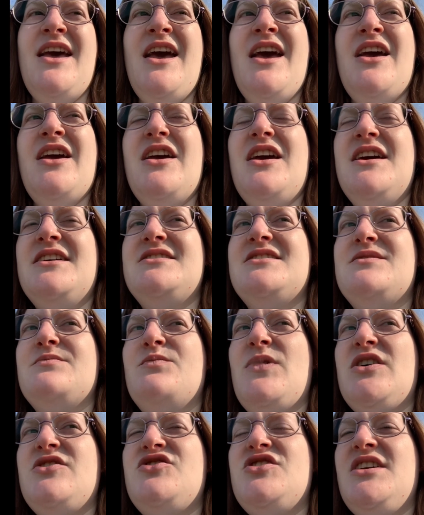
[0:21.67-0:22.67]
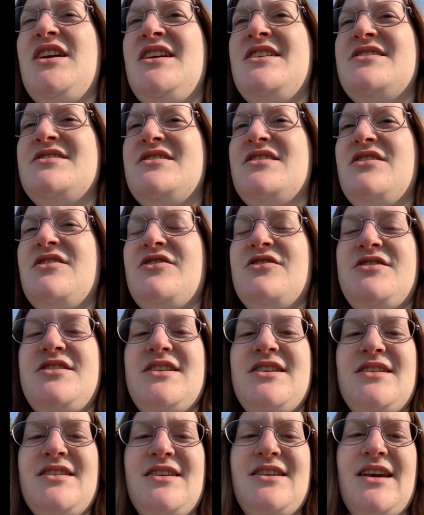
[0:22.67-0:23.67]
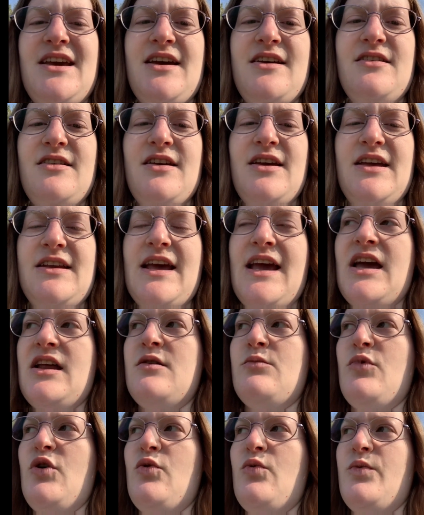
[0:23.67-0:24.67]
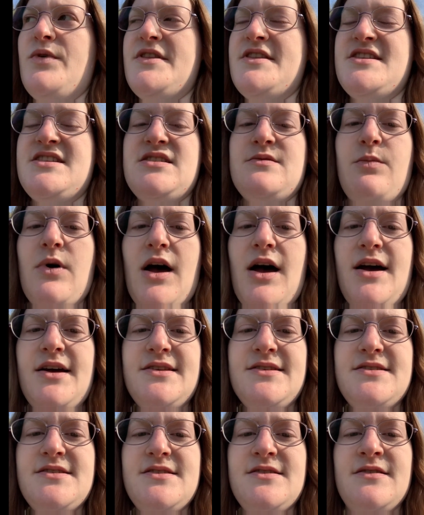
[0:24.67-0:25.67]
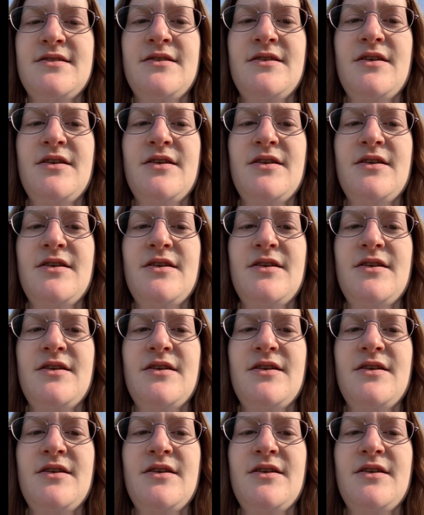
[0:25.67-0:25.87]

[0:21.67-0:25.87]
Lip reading: It's much easier to get an animal with spots